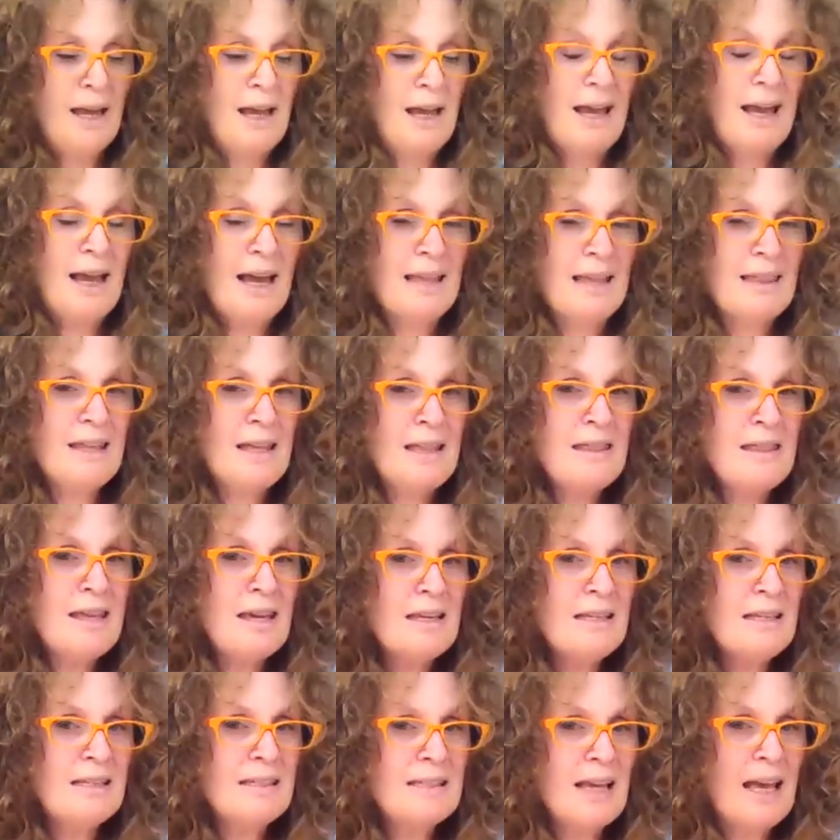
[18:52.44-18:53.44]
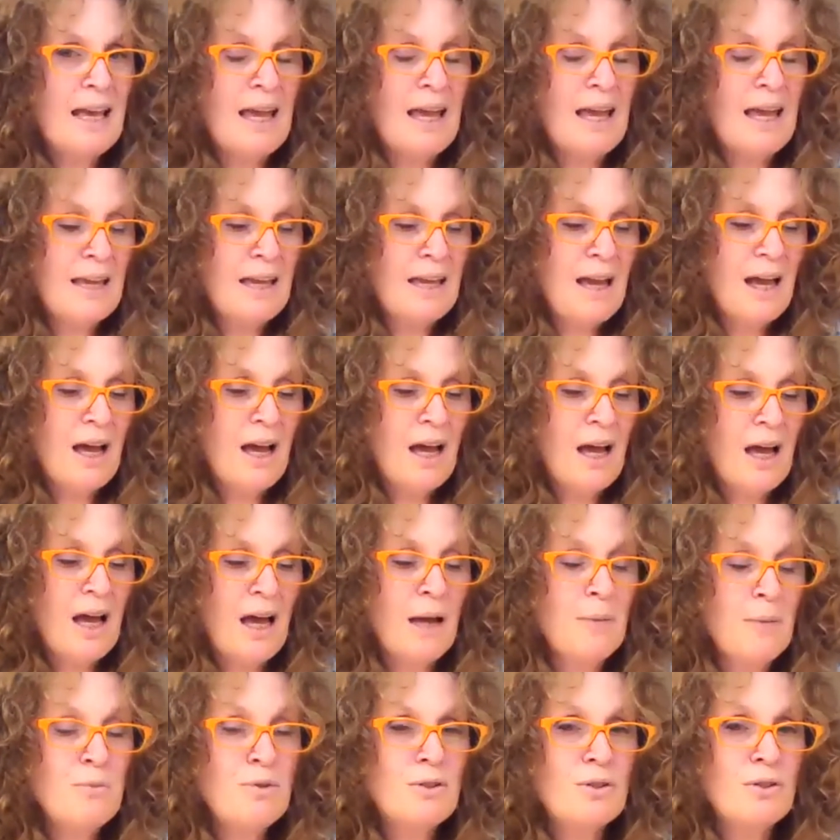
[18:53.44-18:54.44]
And then they say,
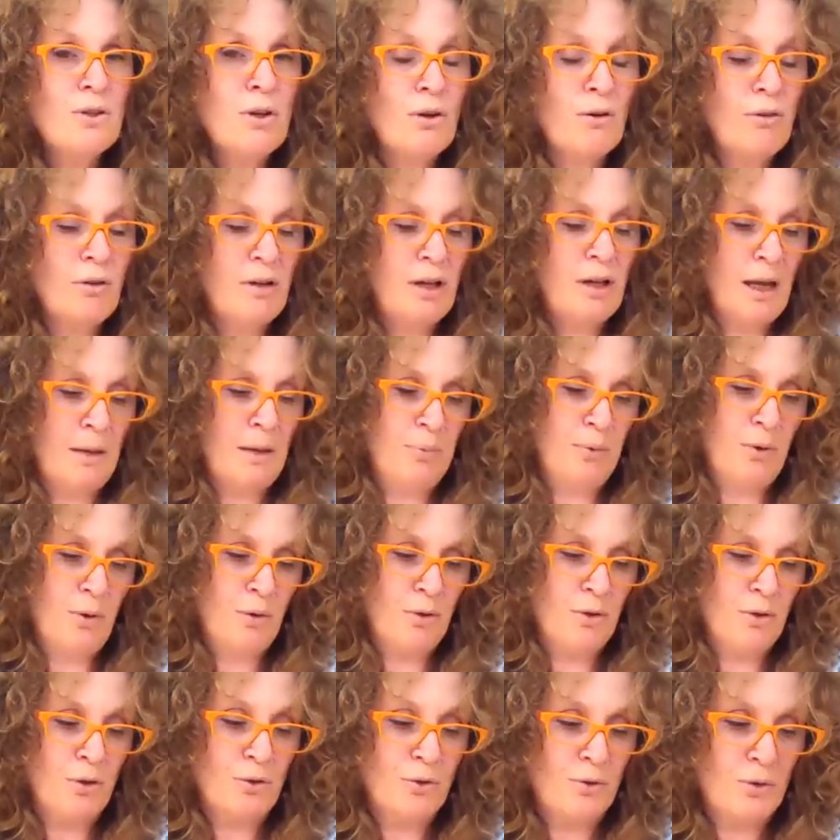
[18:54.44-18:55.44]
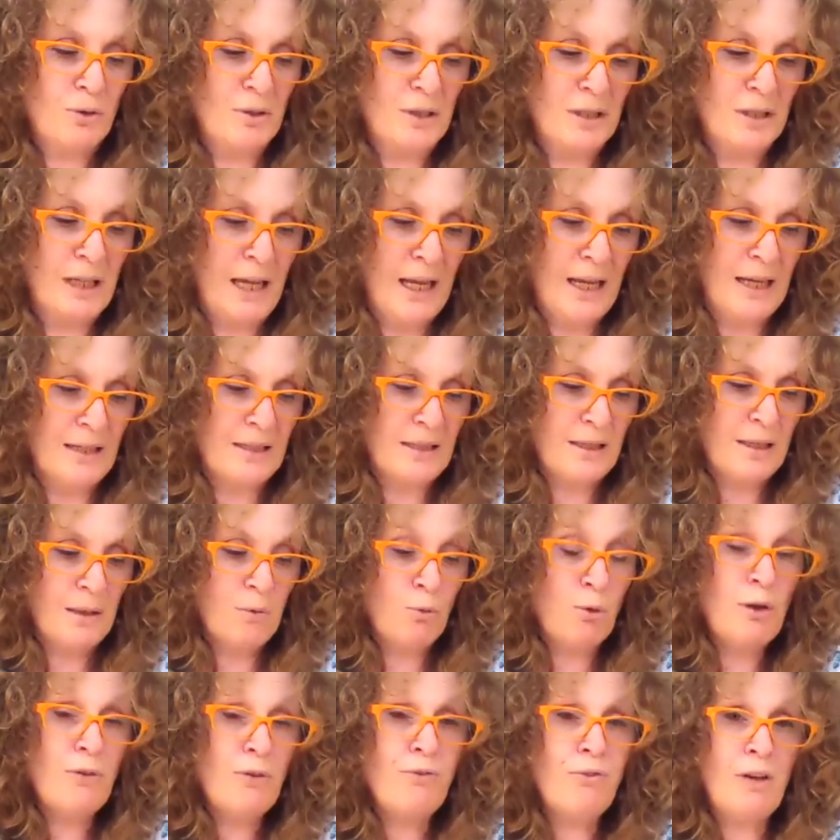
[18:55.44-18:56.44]
I'm sorry I broke your suitcase.
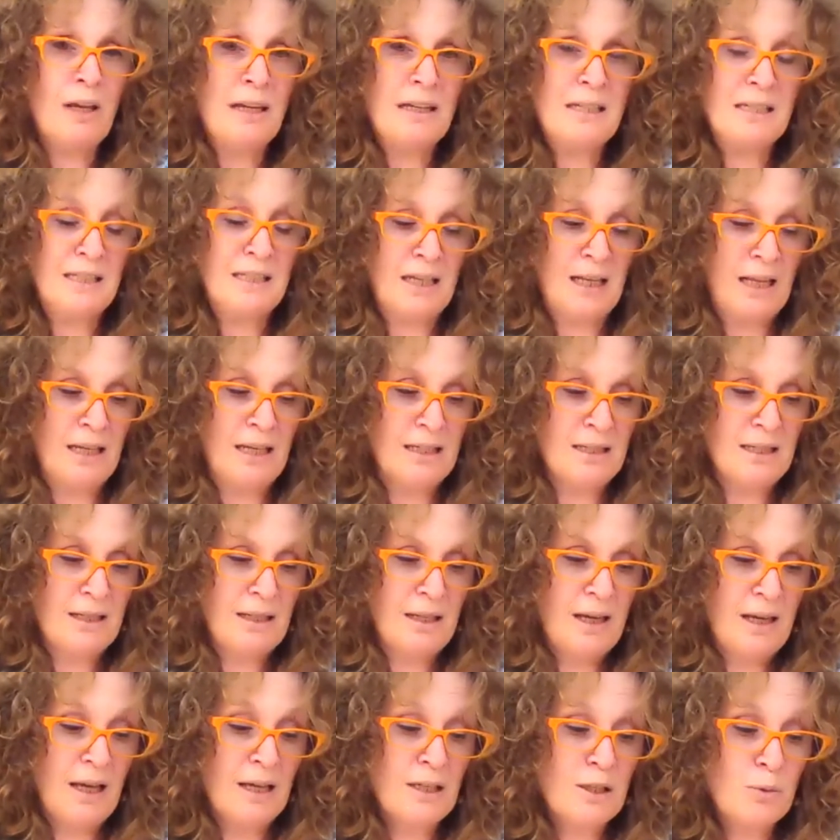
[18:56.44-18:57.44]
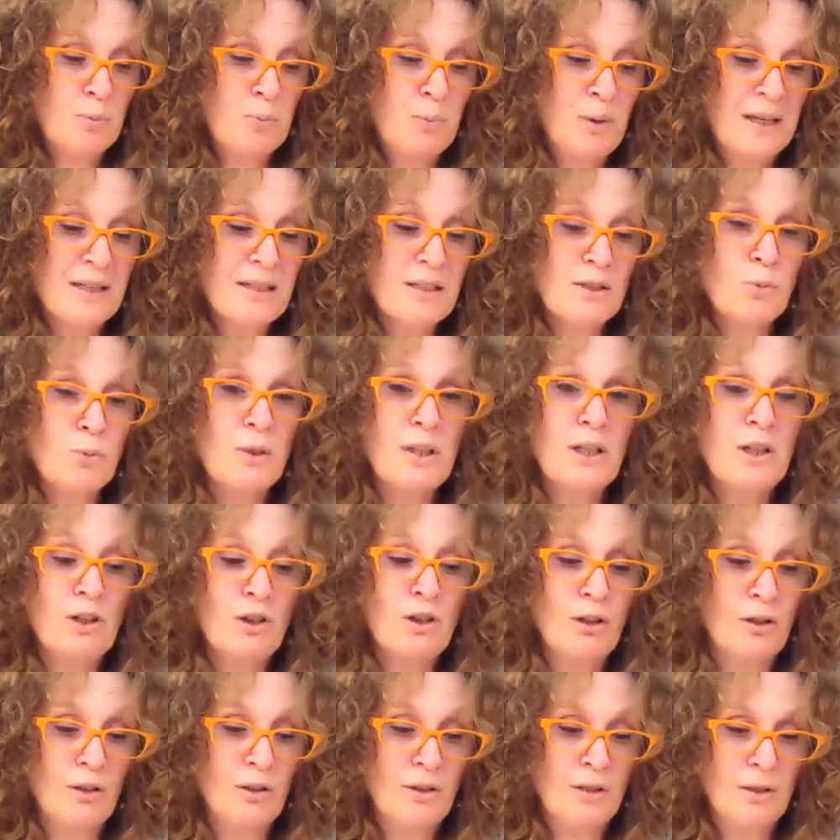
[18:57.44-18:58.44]
We fixed it as best we
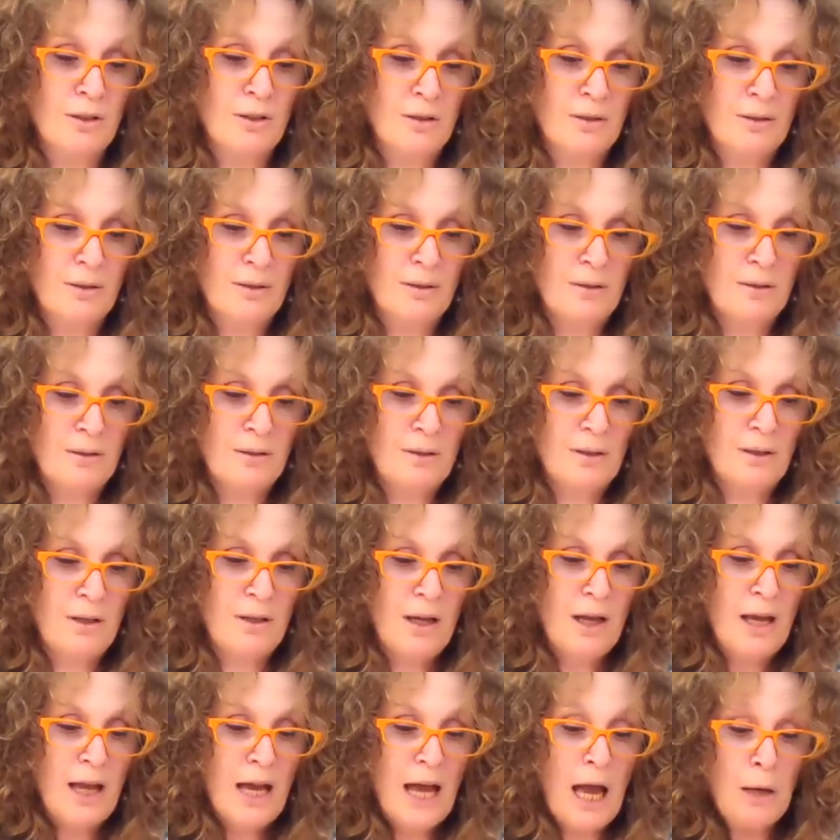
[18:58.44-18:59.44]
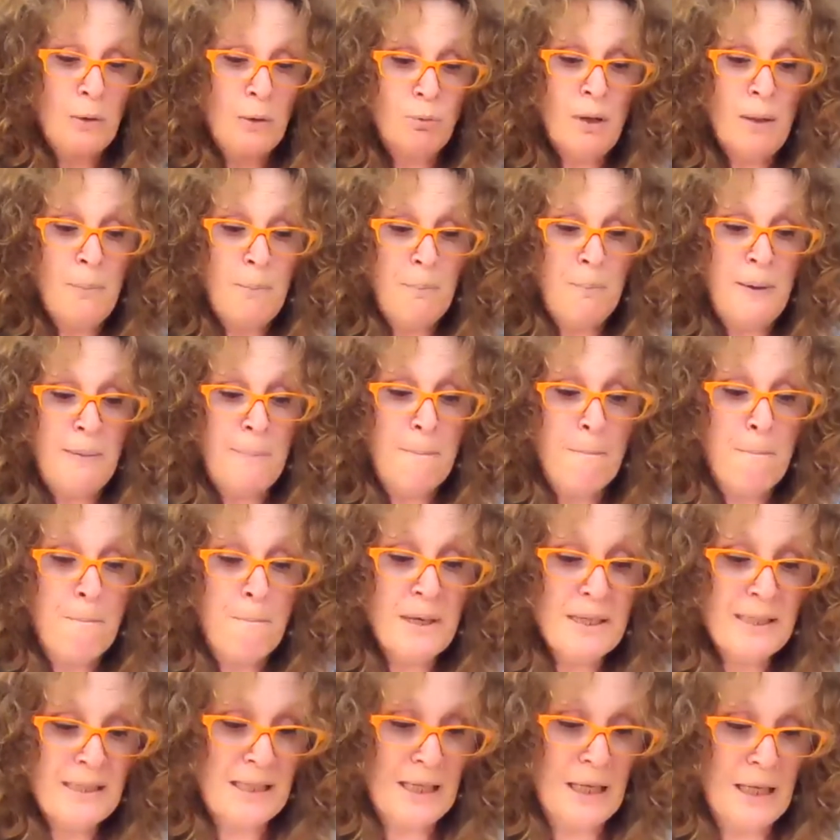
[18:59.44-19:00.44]
could. And we've been
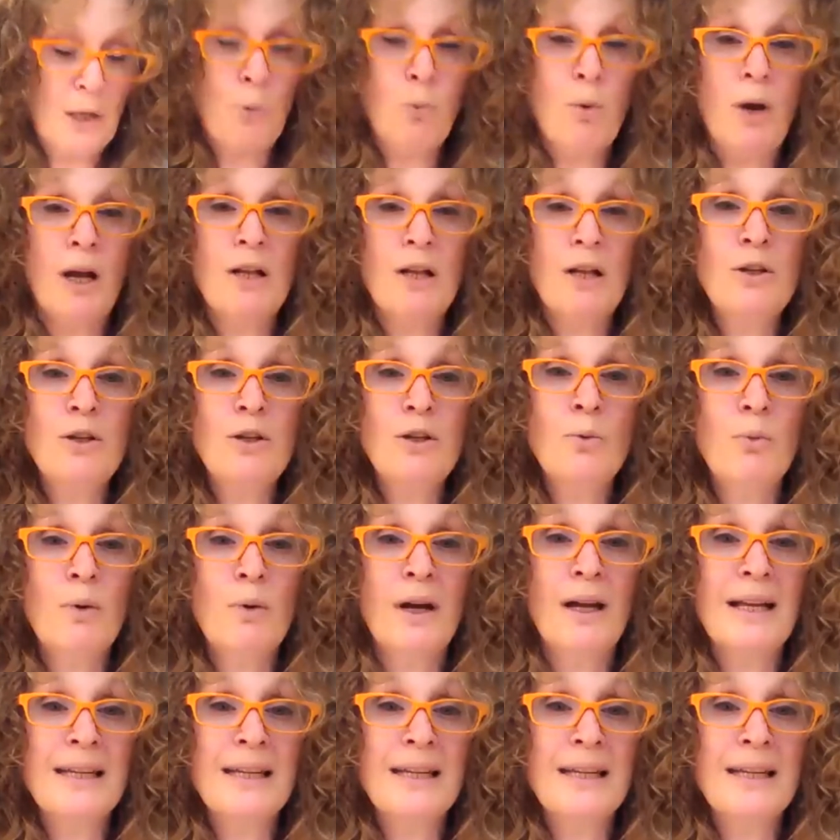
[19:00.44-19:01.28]
busy while you were